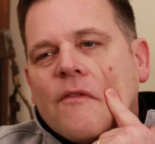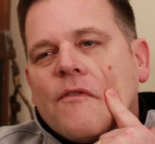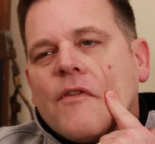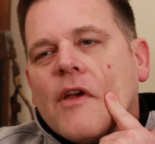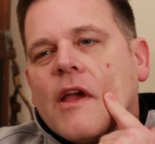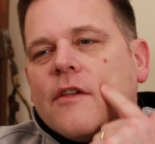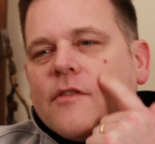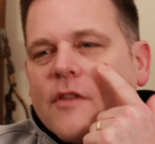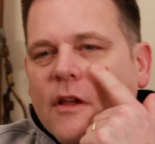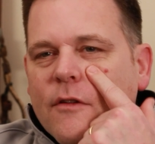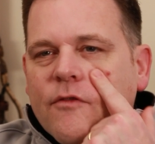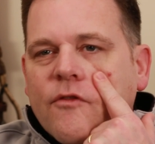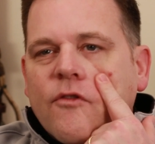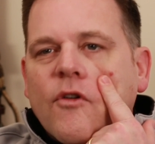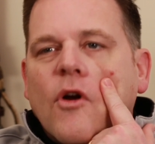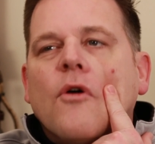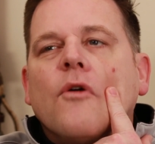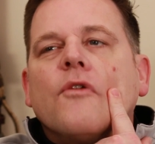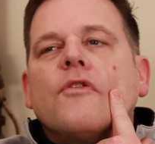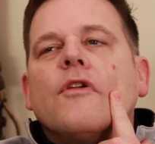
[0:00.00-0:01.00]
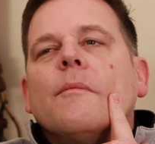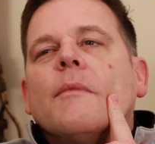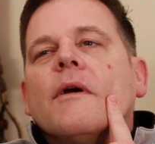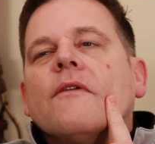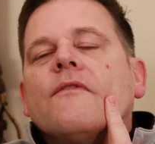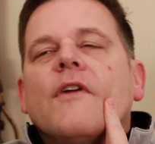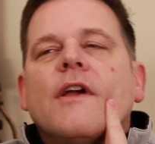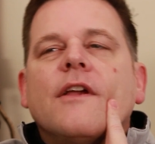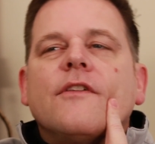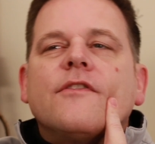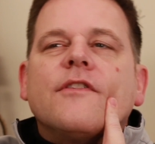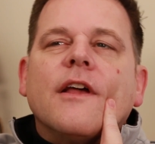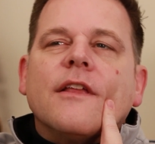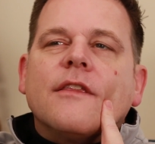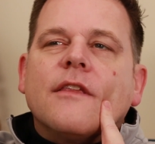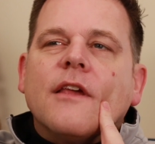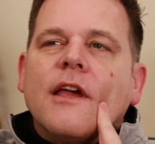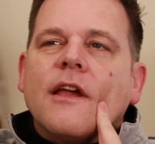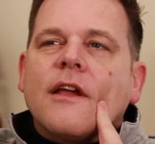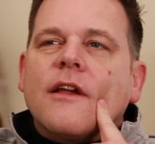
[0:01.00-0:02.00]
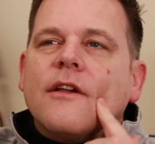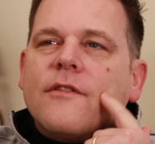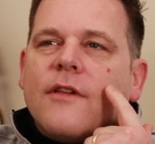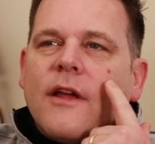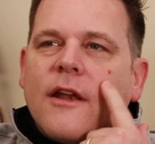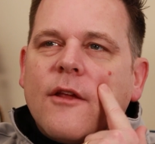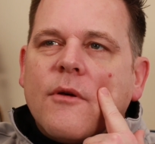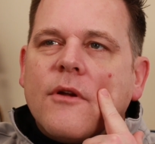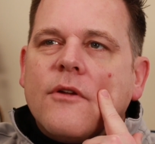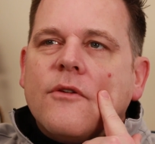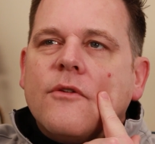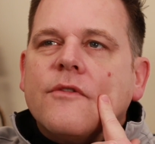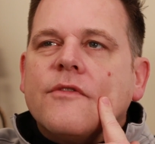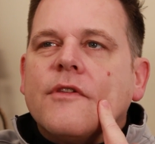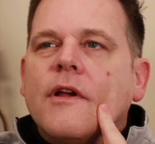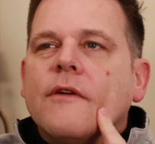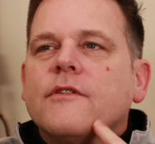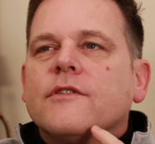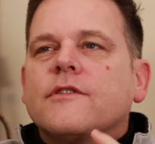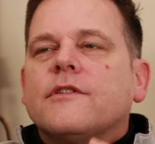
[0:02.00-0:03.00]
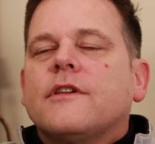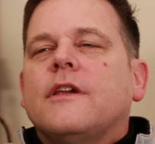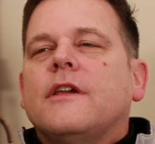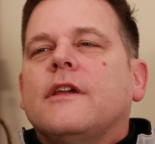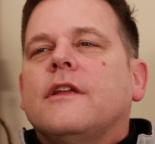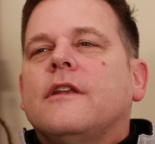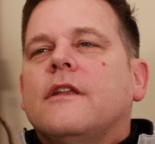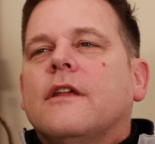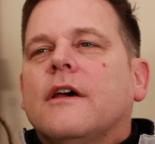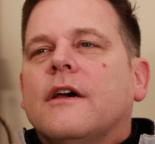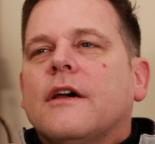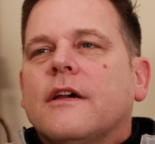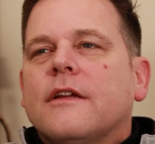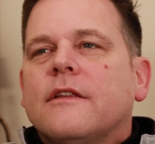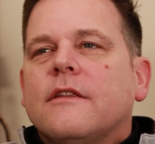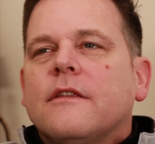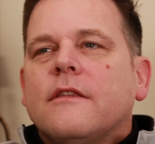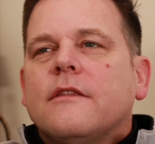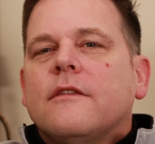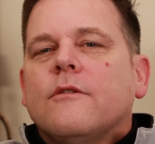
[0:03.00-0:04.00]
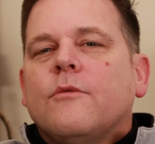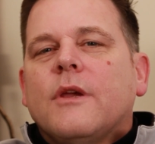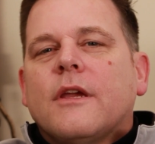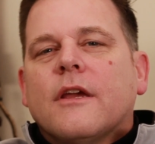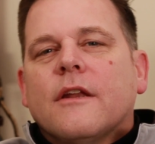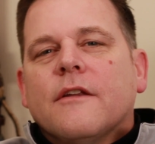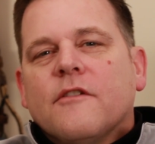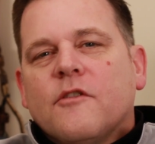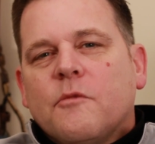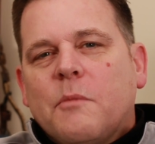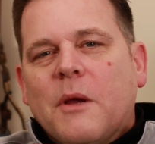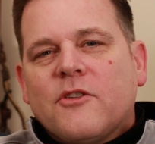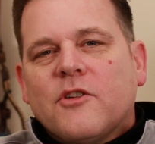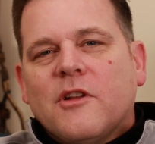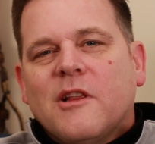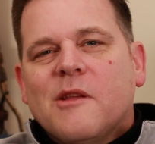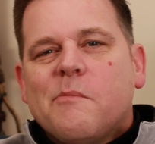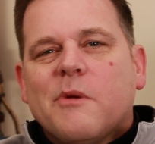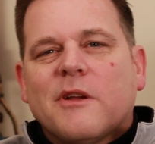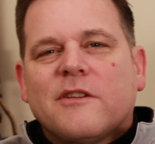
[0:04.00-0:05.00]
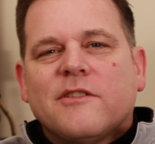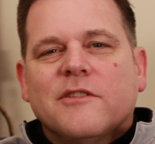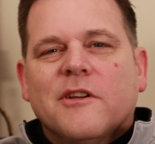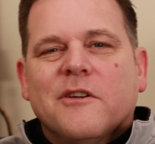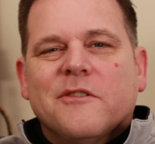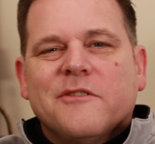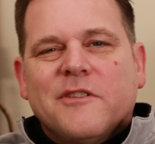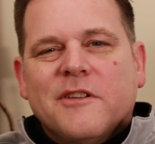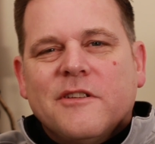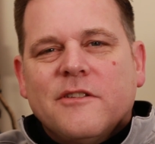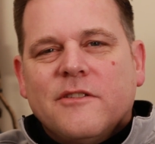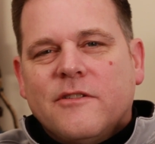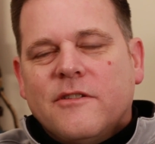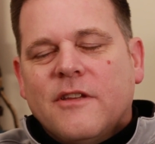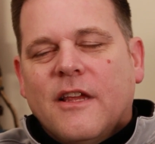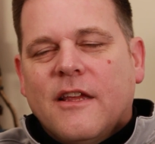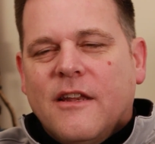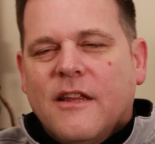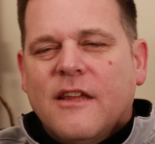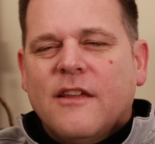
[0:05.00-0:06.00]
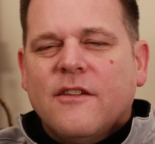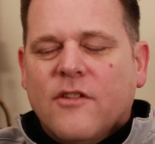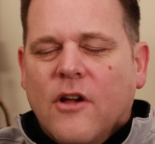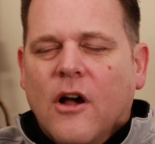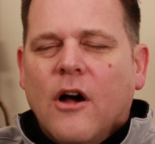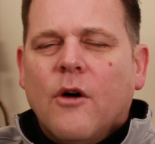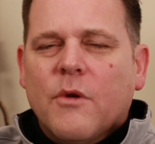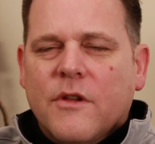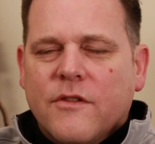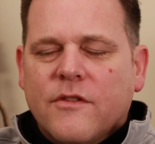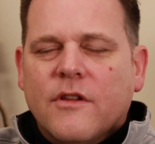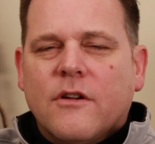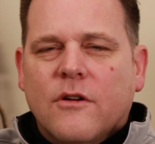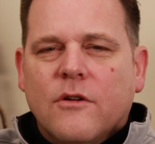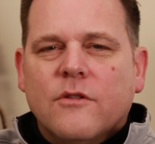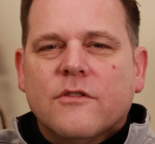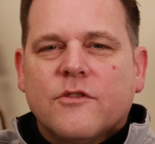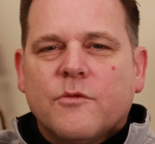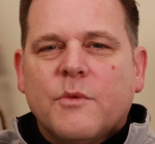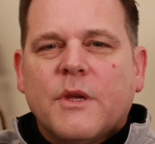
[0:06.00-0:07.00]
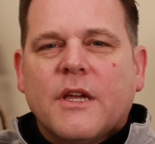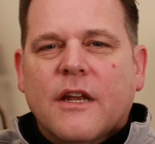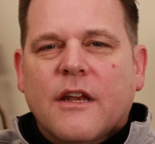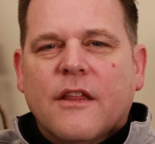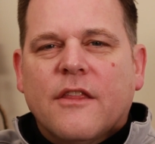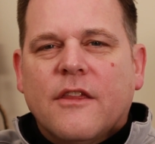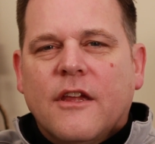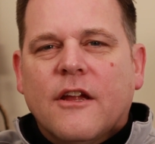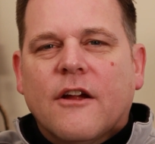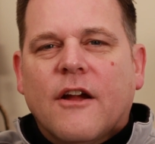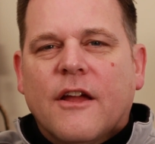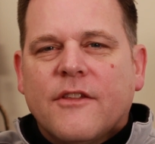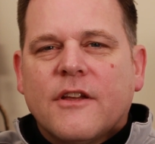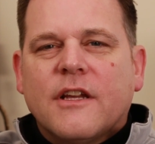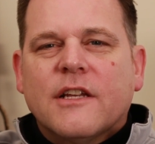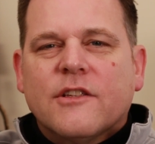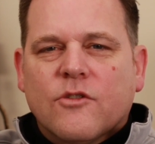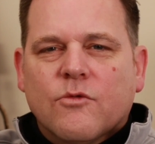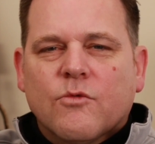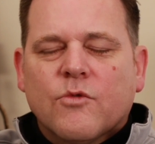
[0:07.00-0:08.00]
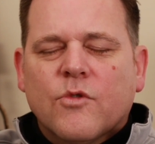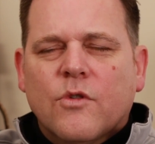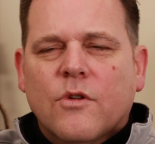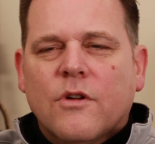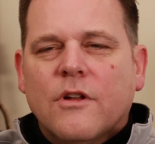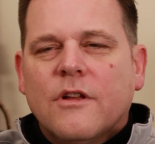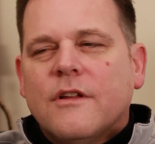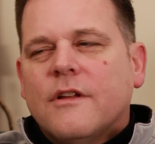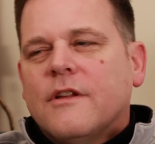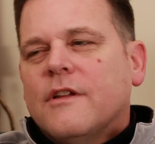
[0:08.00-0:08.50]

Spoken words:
my face. It froze on my face that day, because anyone who's ever skied the weekend of the Special Olympics knows it is always the coldest weekend of the year. I think it's a rule.